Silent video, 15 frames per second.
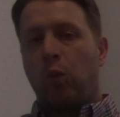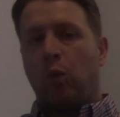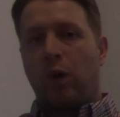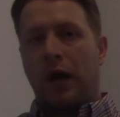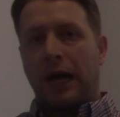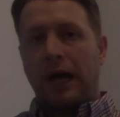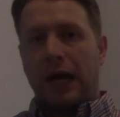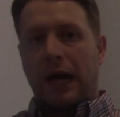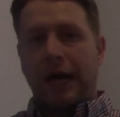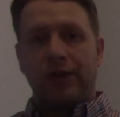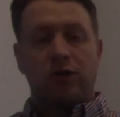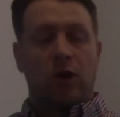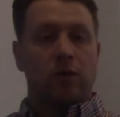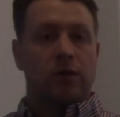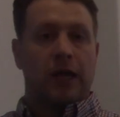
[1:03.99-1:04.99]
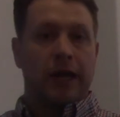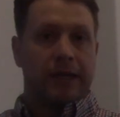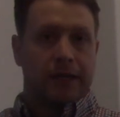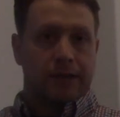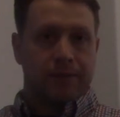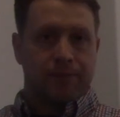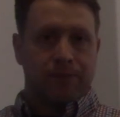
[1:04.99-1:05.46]
why I don't
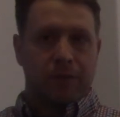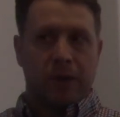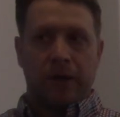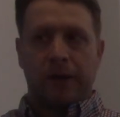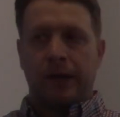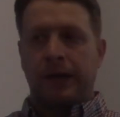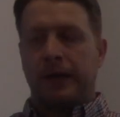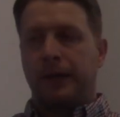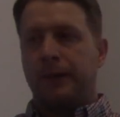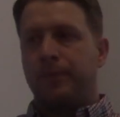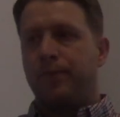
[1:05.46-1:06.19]
like it.